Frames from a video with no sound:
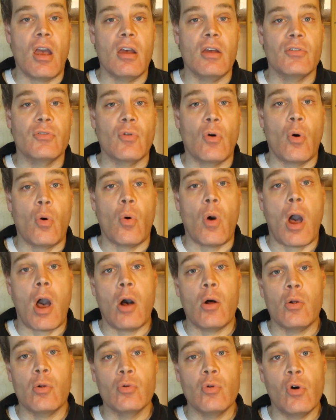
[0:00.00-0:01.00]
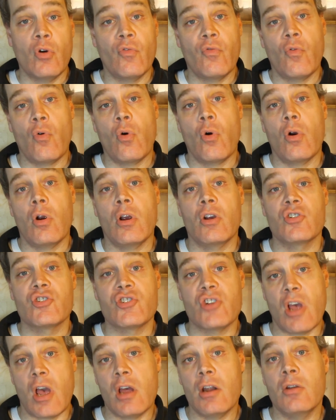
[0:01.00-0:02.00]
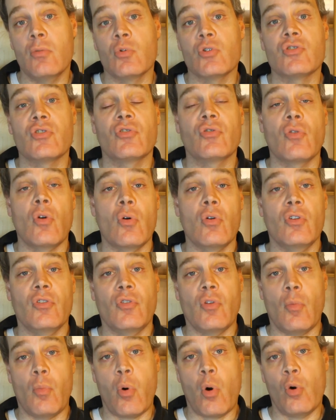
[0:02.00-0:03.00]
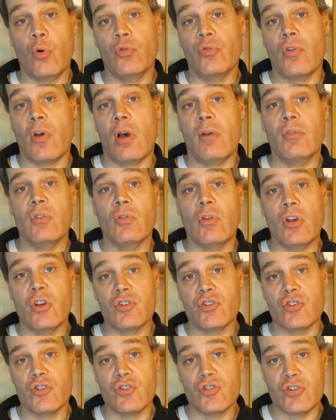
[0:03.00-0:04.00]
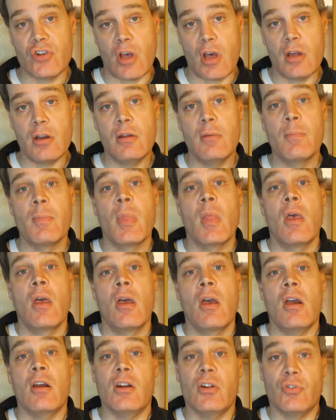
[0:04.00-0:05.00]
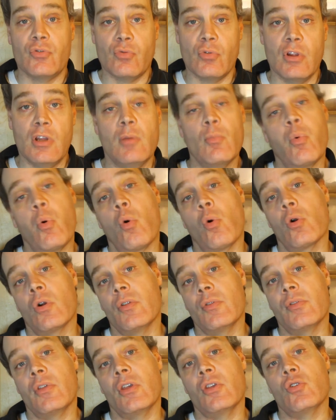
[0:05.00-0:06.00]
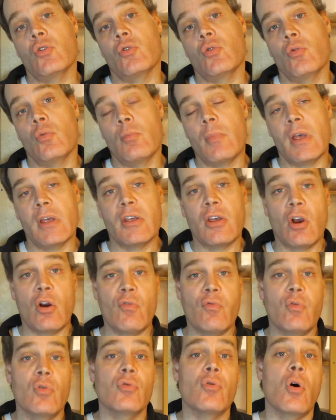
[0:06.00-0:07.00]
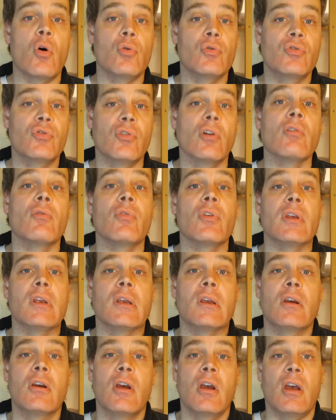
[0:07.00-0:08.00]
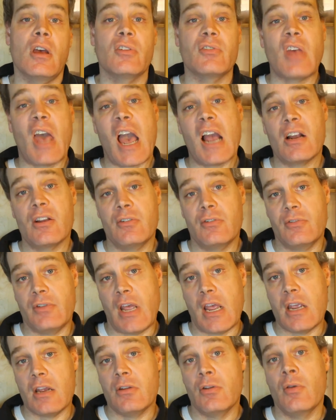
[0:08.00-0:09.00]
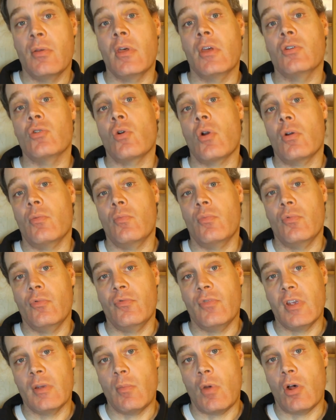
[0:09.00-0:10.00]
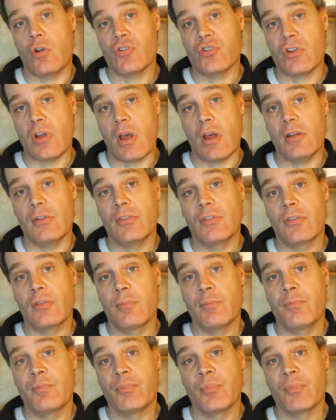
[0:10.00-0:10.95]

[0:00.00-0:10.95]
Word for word: So I'll look for a shed, which is known as the post-ovulation shed. And it's really important that you make careful notes of the exact date that your female sheds.